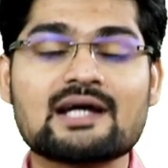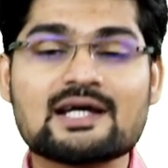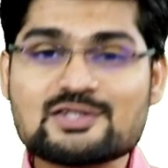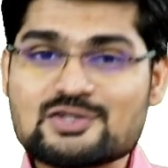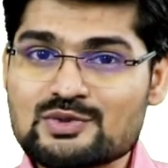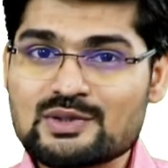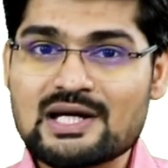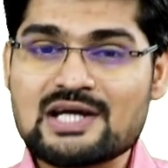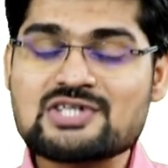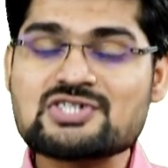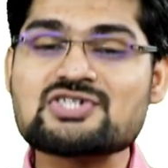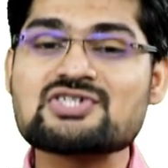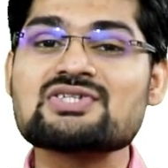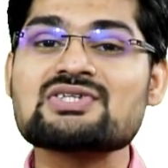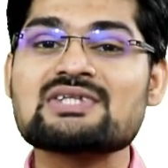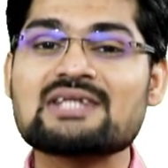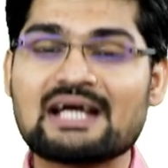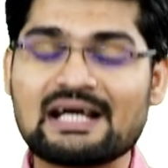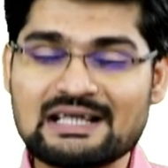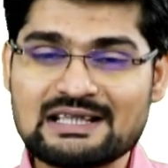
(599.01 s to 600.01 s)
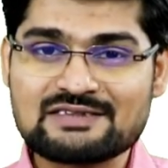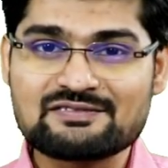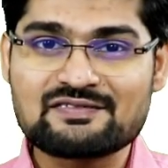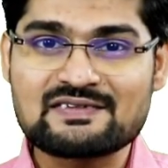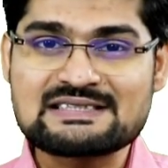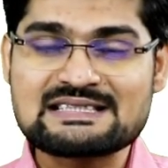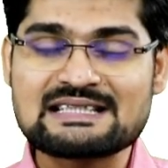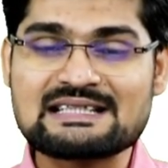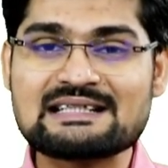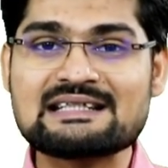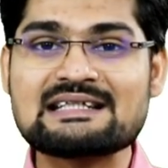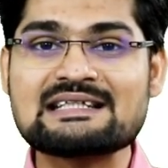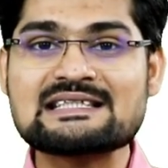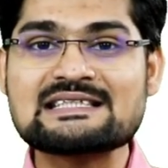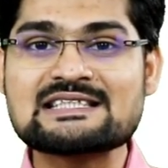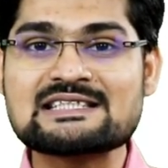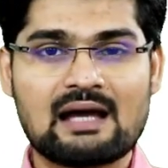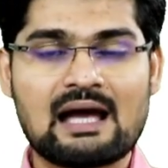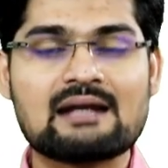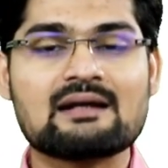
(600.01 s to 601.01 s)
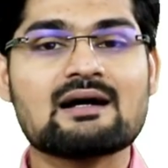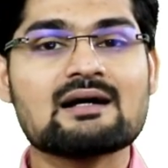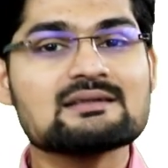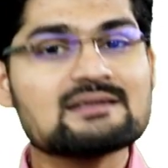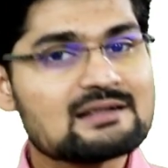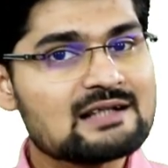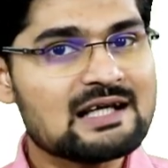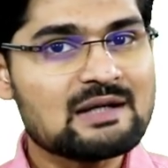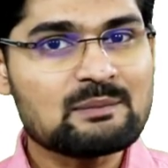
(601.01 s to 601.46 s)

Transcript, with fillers: education health facilities and other